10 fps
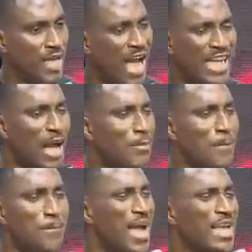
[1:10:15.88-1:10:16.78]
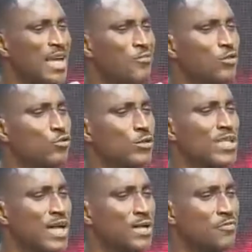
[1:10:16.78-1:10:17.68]
I am a man given to
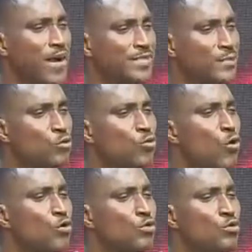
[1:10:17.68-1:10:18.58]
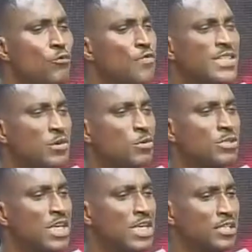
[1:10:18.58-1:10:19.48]
sacrifice. Road no fit
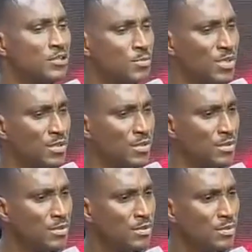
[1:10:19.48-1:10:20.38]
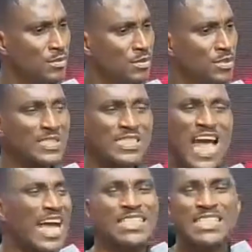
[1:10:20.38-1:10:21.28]
close against me.
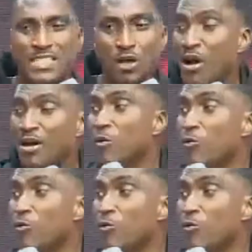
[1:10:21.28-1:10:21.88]
Sir, it is all the